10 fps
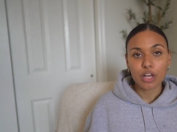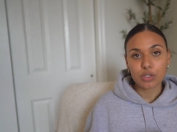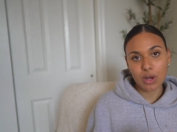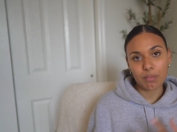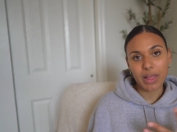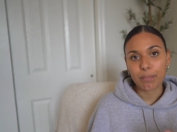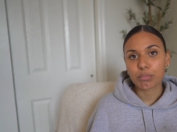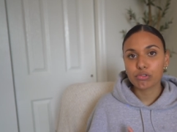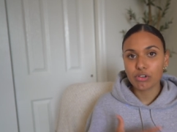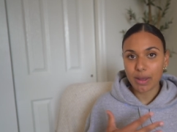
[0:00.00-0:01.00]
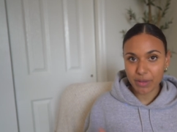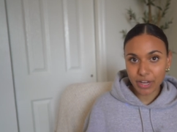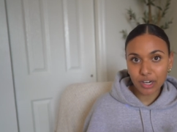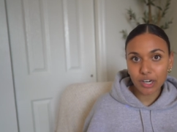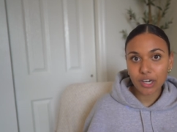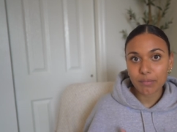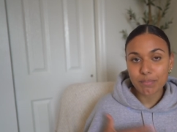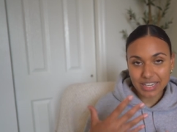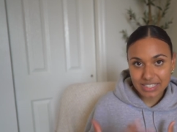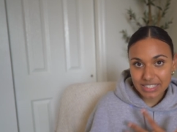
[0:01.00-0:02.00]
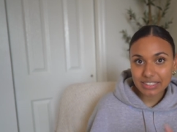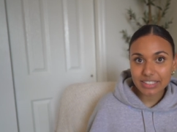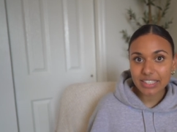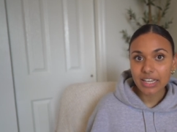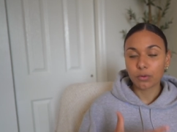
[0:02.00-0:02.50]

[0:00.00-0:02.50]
So I'm like prepping her mentally